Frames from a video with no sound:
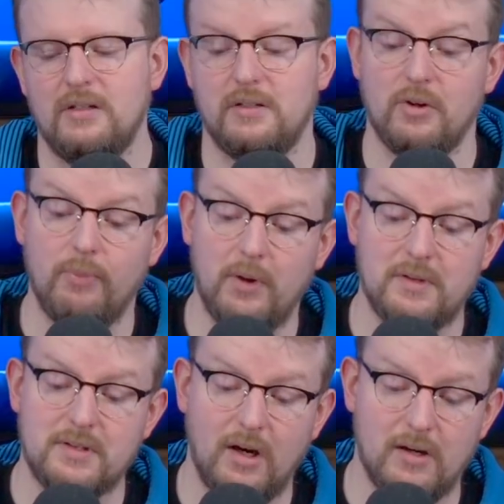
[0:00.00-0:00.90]
than your
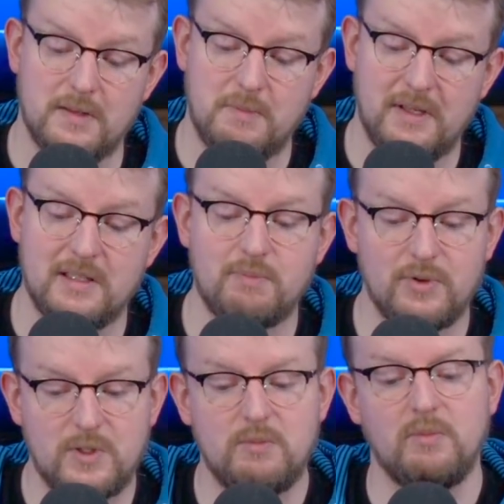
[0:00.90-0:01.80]
opponent's cards, because
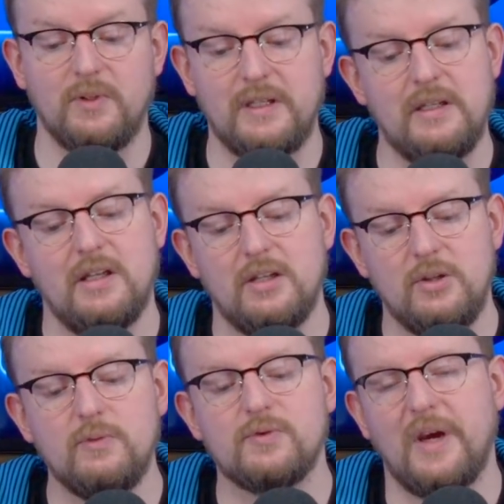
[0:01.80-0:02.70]
presumably
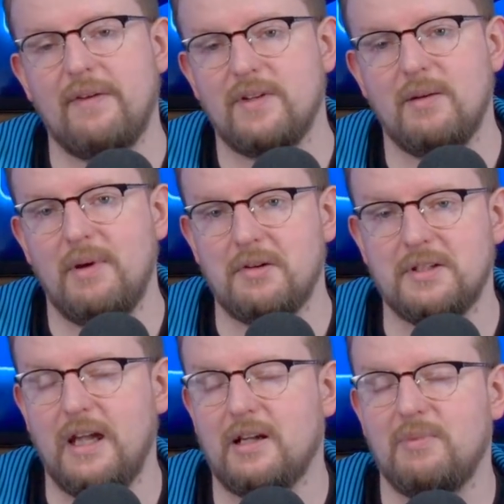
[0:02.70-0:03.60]
you've drafted a better
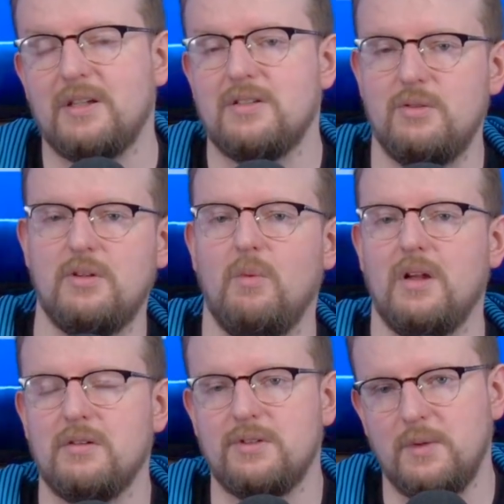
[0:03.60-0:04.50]
deck because you know
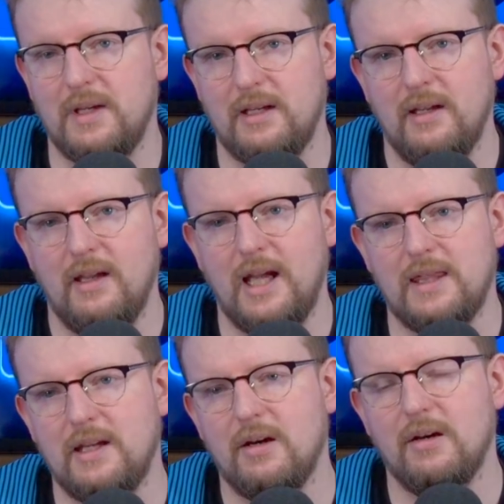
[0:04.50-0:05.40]
what you're doing,
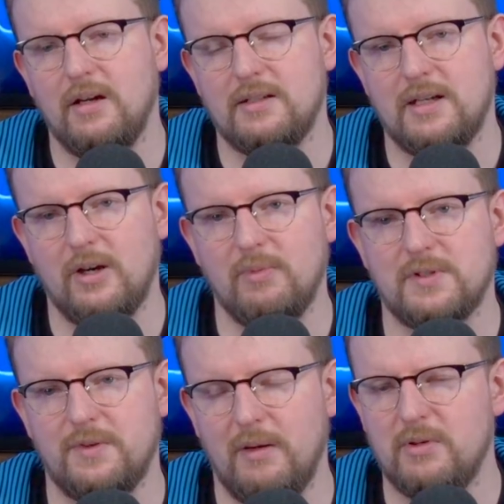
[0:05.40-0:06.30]
and they're a terrible
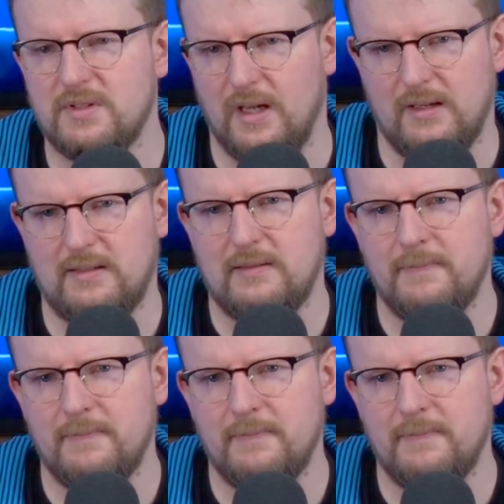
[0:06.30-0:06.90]
scrub who sucks,